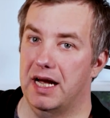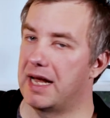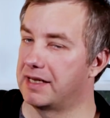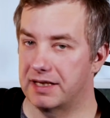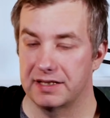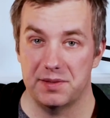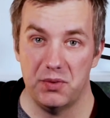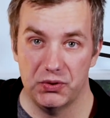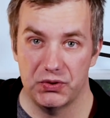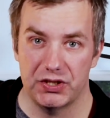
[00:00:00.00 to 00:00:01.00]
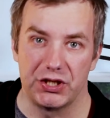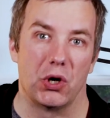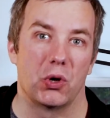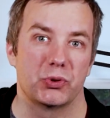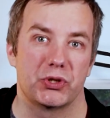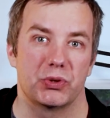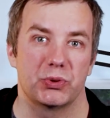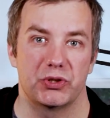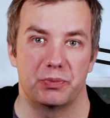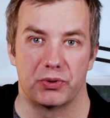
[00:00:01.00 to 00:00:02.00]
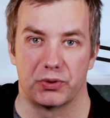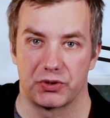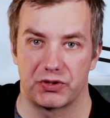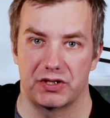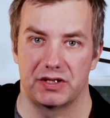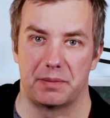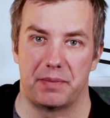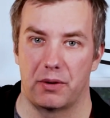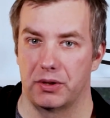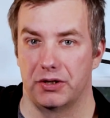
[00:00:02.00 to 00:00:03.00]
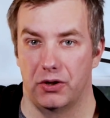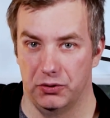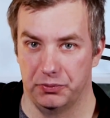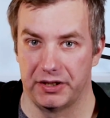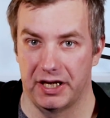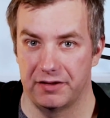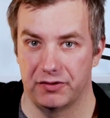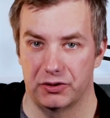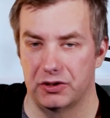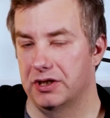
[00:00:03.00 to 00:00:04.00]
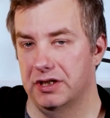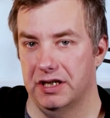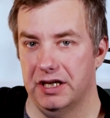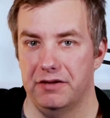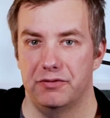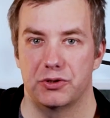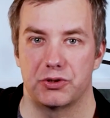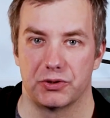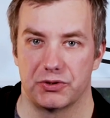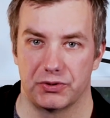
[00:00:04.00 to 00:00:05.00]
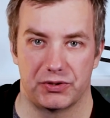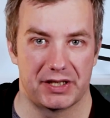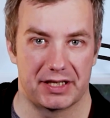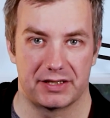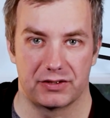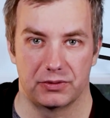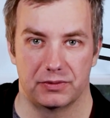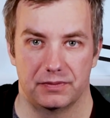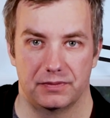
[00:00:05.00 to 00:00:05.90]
And as a bonus, it also supports the power on behavior if you choose to set so.